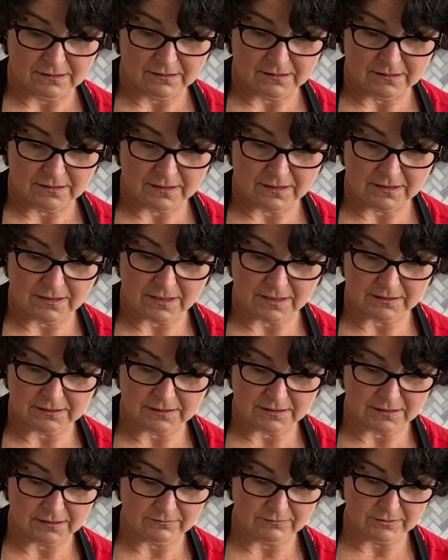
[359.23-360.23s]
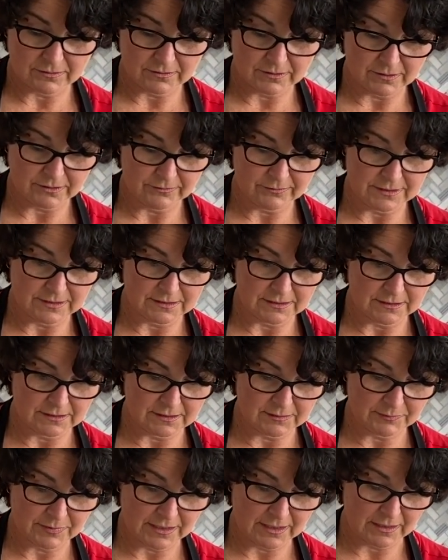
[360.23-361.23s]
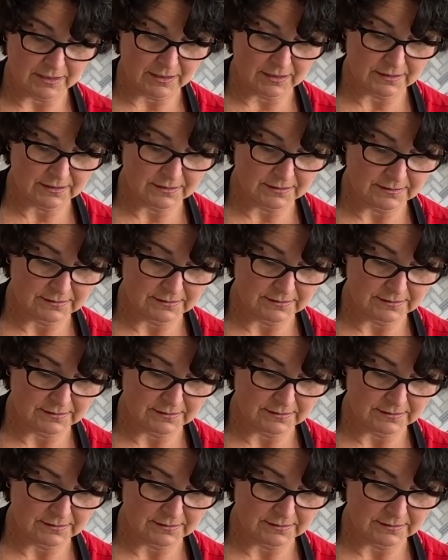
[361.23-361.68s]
And that's how we're going to grease this pan.